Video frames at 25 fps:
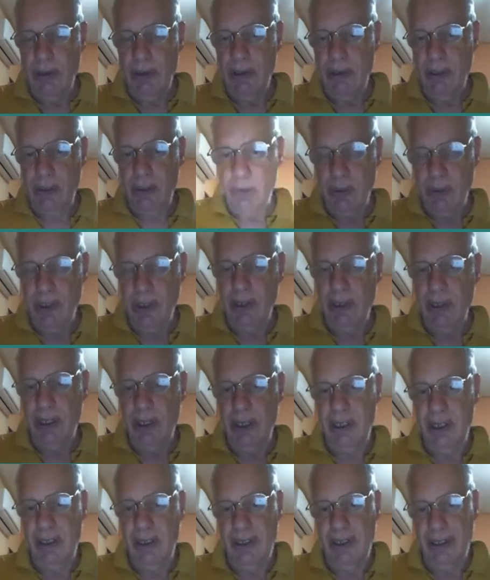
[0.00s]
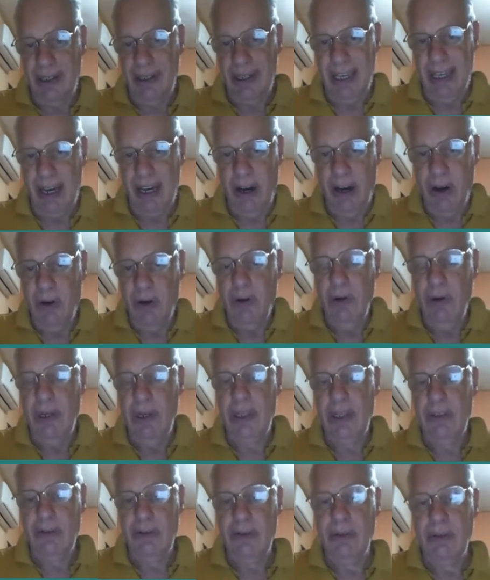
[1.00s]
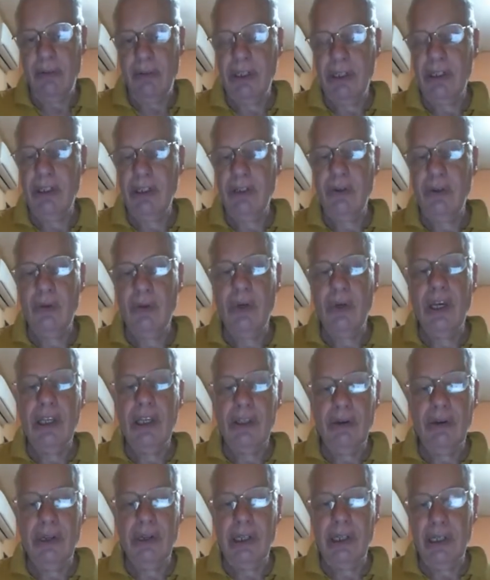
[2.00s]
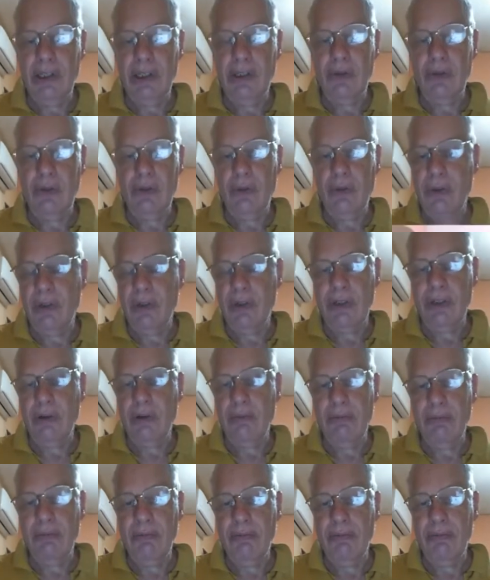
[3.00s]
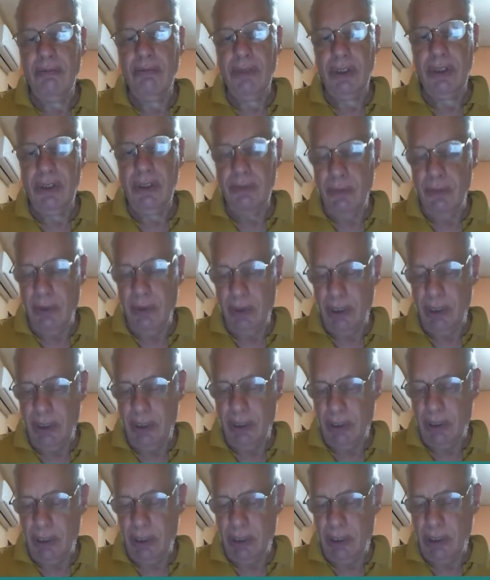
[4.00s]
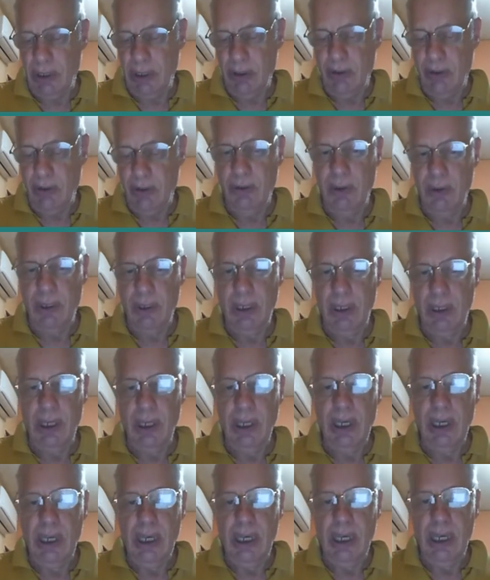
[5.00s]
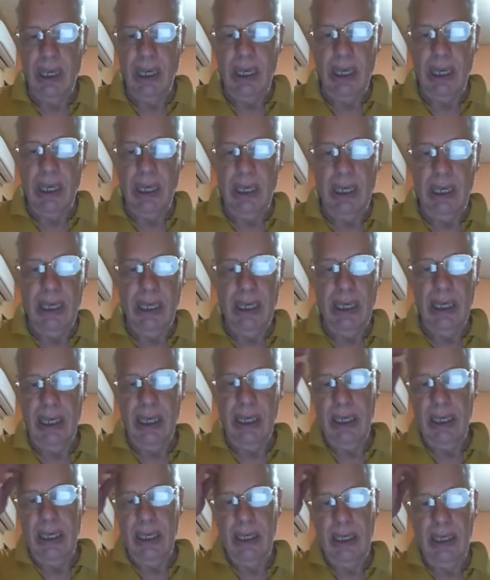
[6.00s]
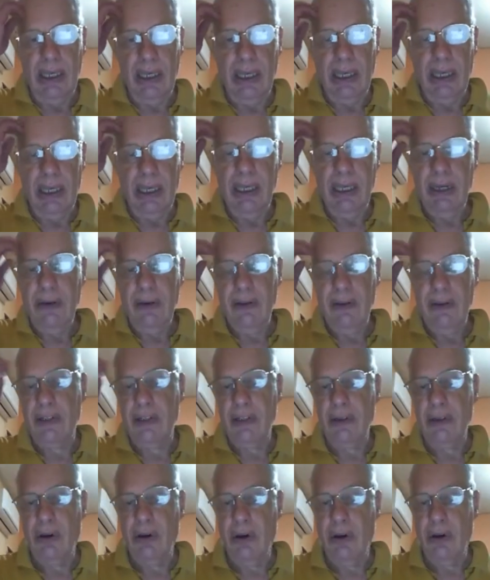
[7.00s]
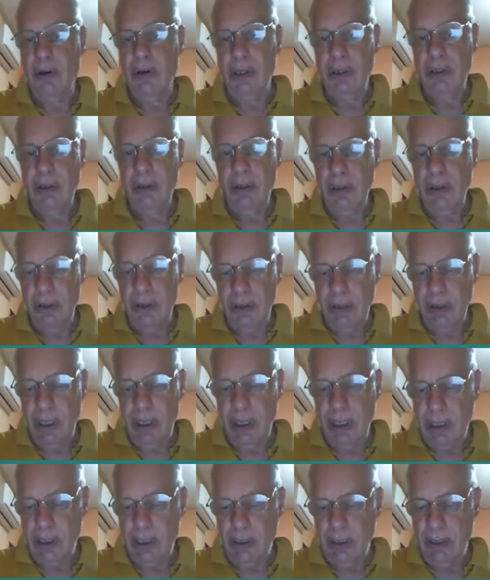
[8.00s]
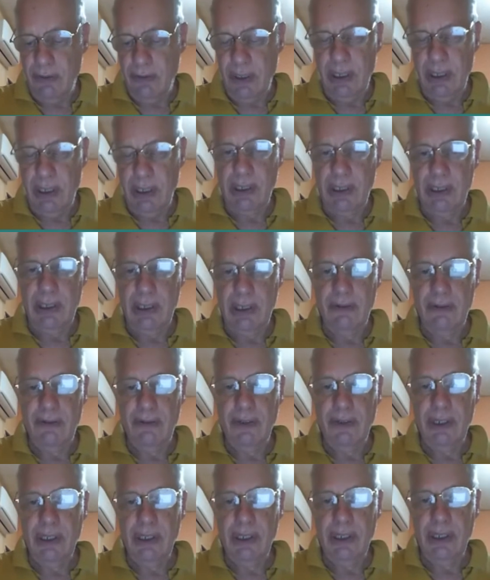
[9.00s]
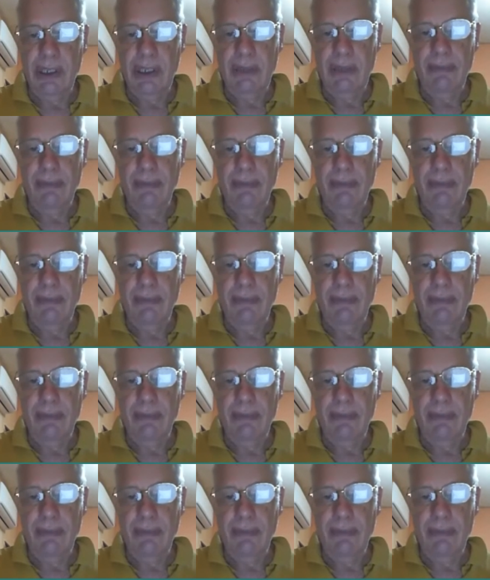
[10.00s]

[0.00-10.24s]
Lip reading: The square is, the hole is of dimension 2. So eta is 2. There is no smaller dimension hole. Here there is no hole at all, so eta is defined as infinity.